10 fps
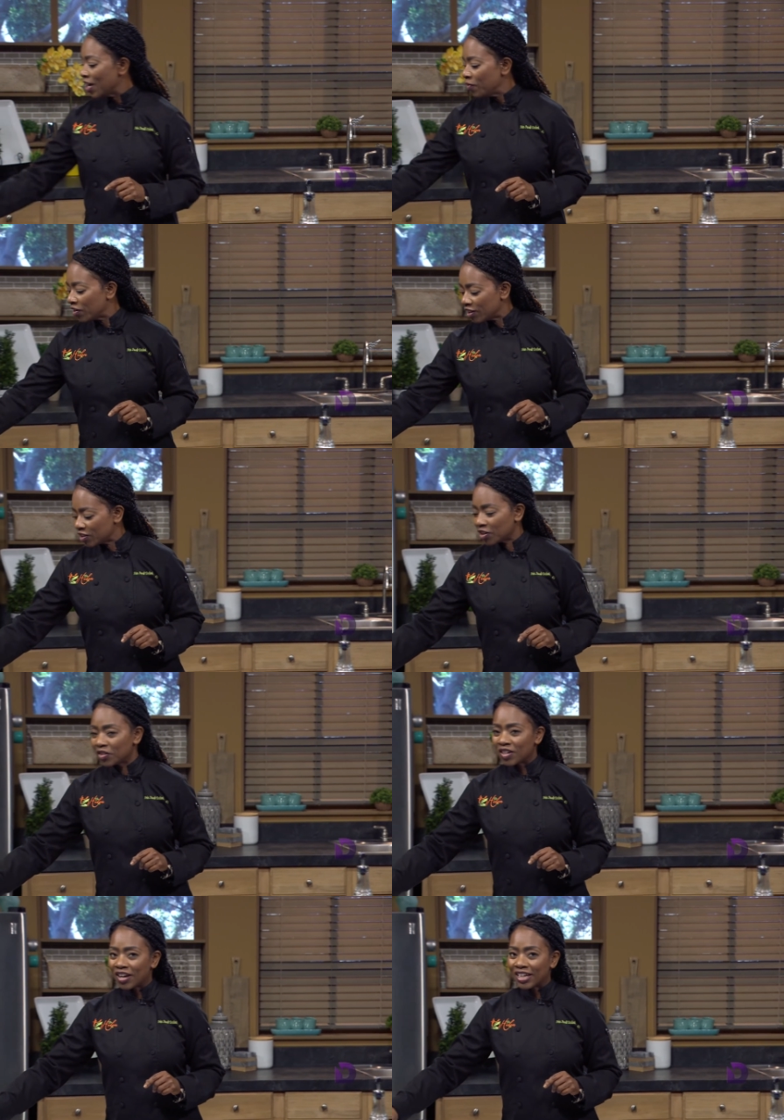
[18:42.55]
We're going to
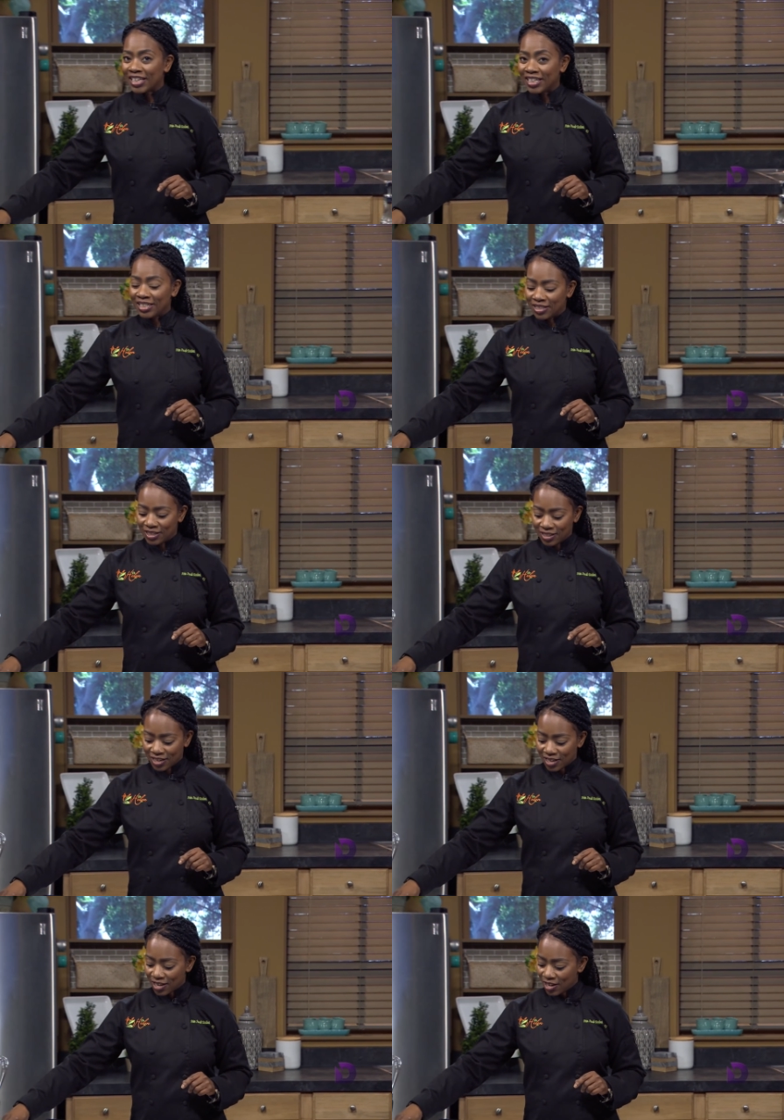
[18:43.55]
turn our heat
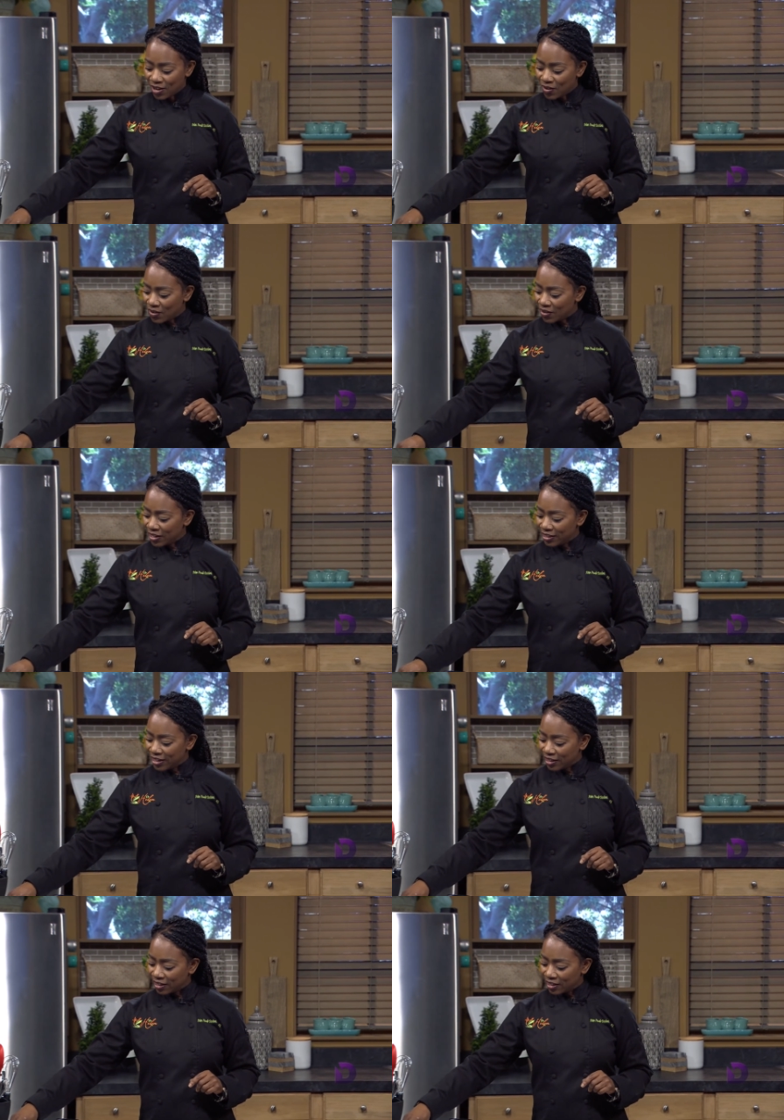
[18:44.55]

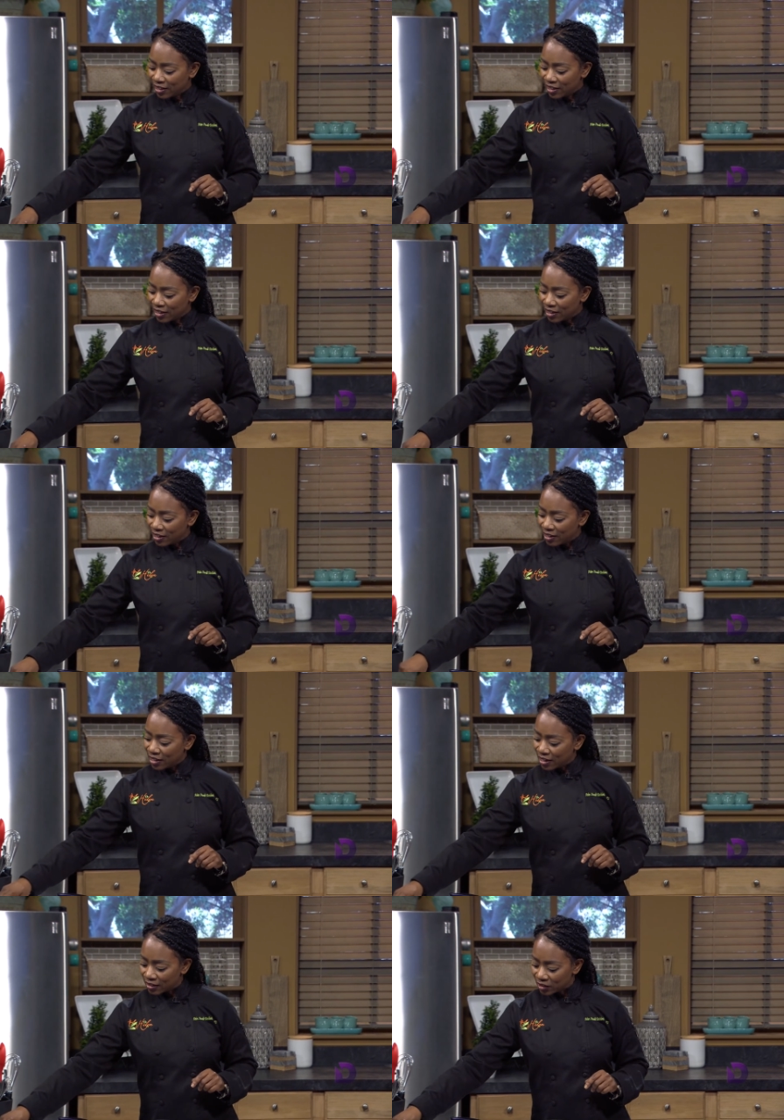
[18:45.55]
on,
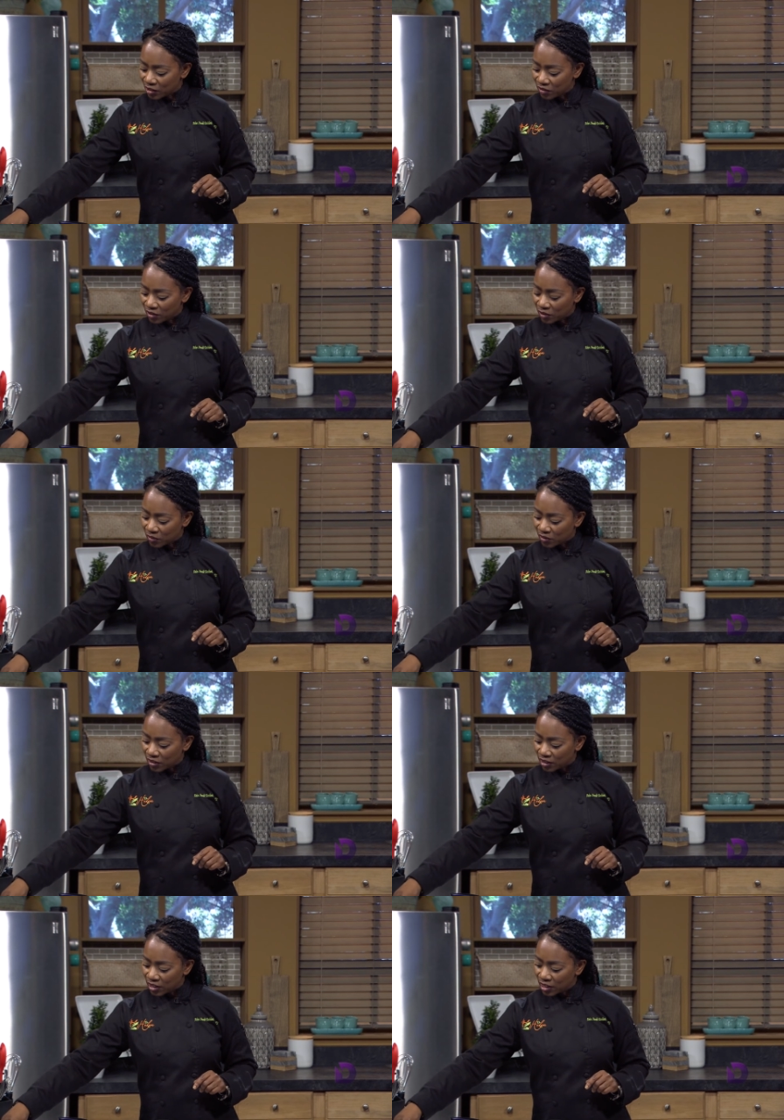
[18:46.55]
let's turn this
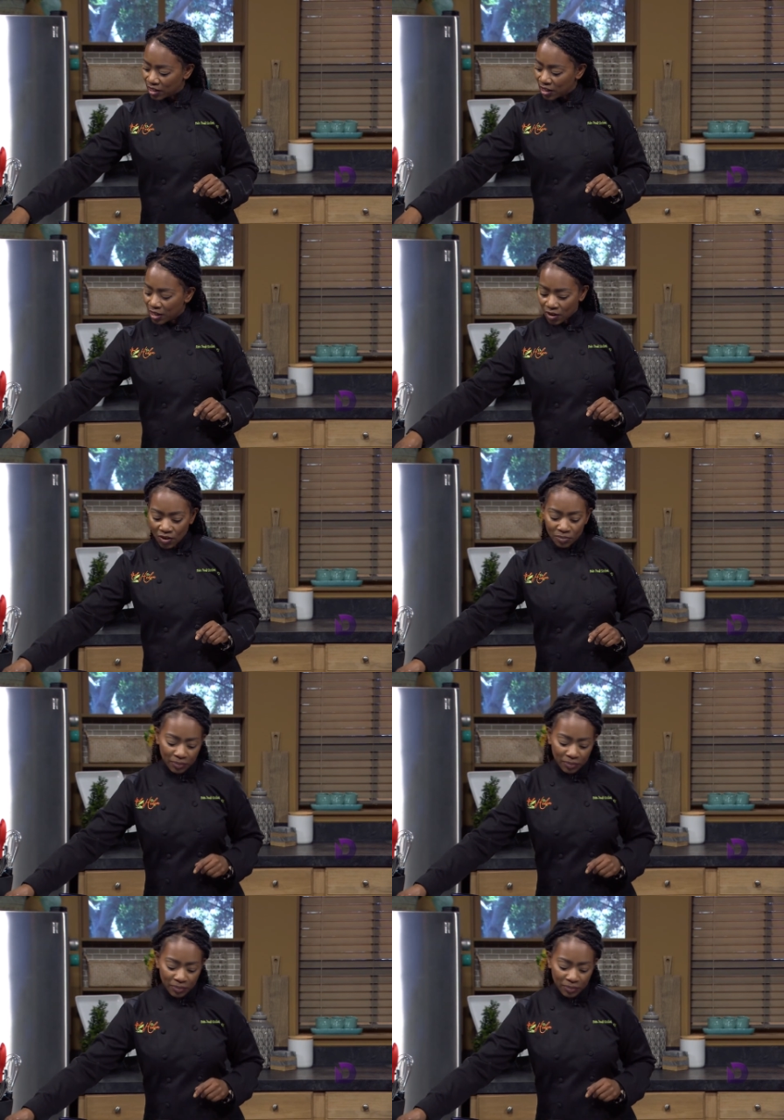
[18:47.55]
one on